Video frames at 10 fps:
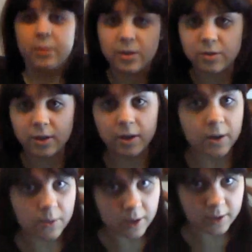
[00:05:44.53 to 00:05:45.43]
make sure I got
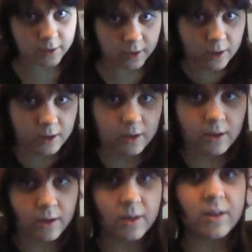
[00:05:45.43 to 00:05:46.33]
it right so that
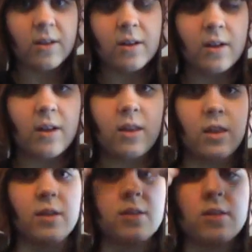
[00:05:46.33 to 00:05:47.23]

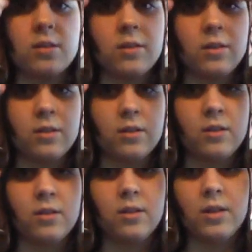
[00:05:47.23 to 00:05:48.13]
this
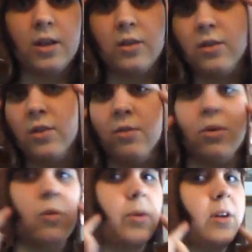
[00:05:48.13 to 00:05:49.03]
isn't too
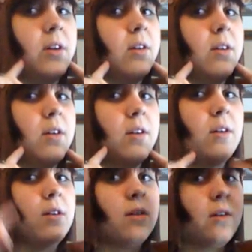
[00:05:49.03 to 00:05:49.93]
open
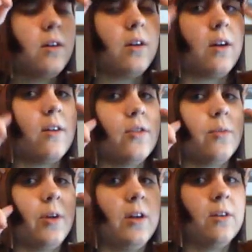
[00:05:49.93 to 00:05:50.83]
and it covers
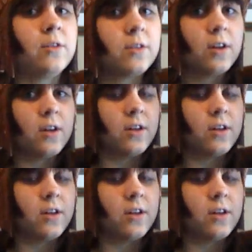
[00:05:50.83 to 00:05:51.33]
my ears,